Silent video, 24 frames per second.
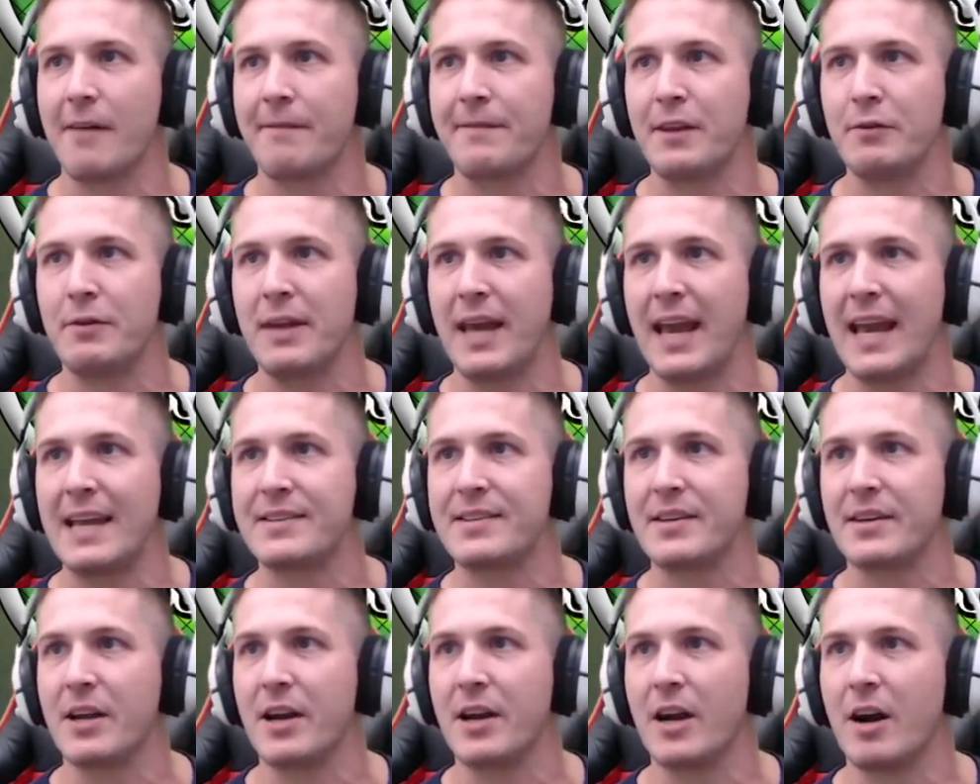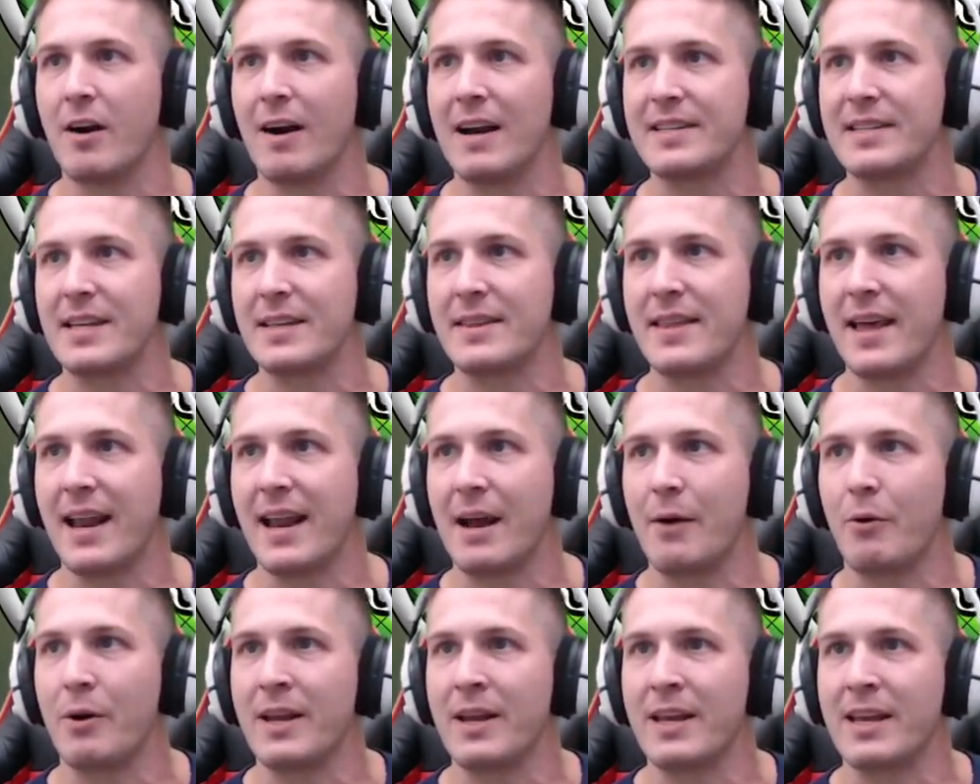a few days ago I said that I
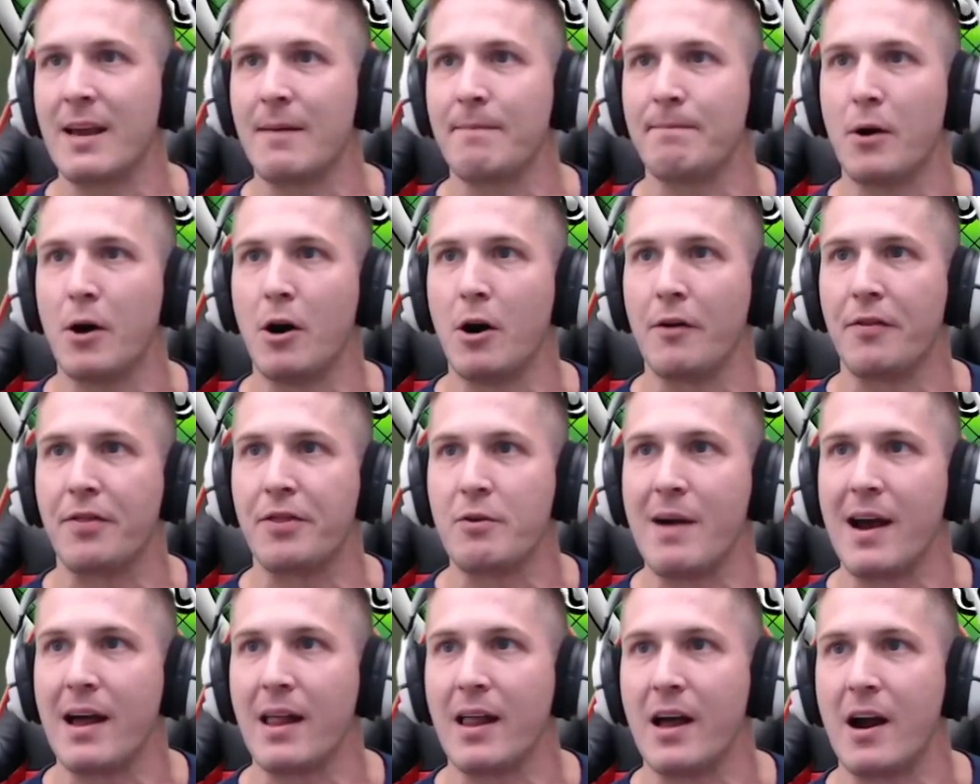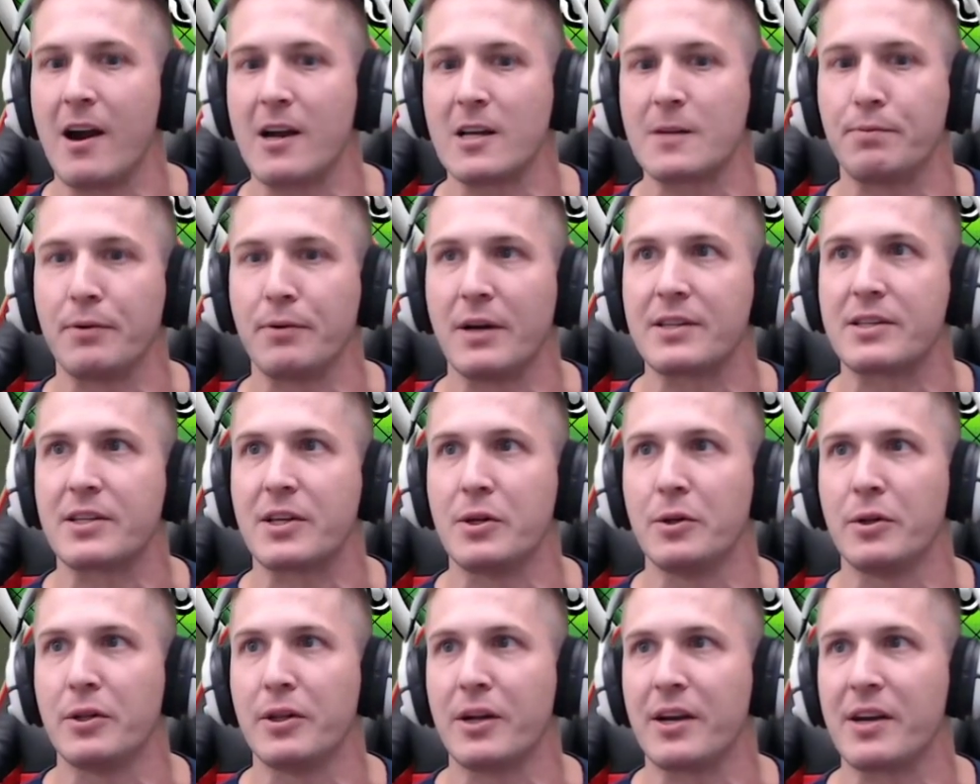wouldn't get both new LRs plus
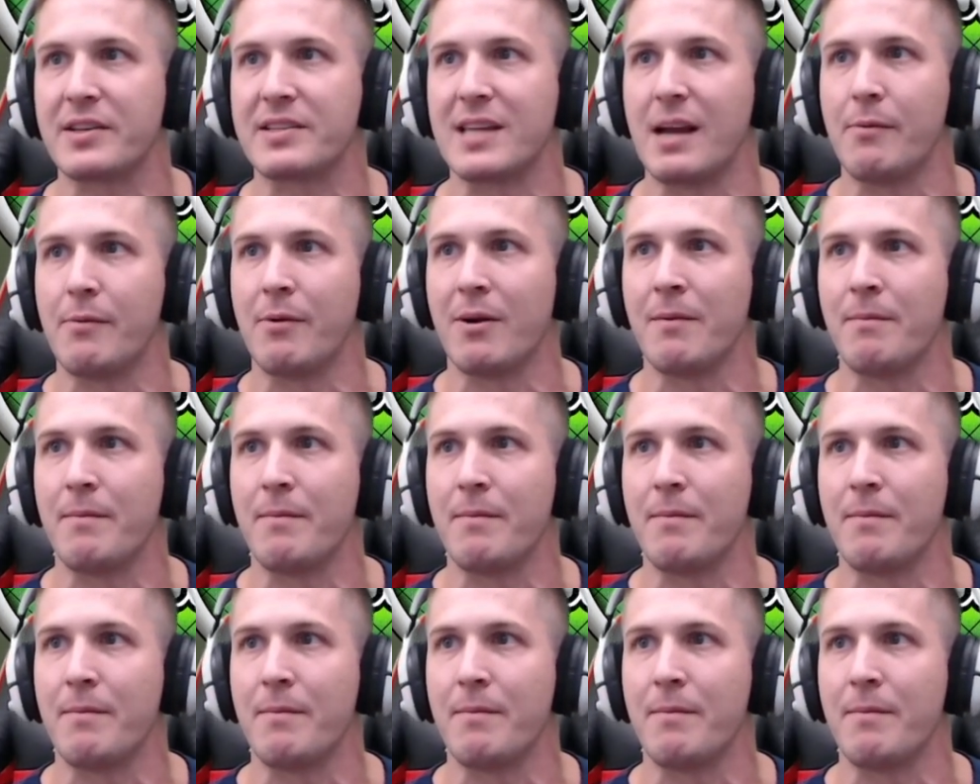cooler. Someone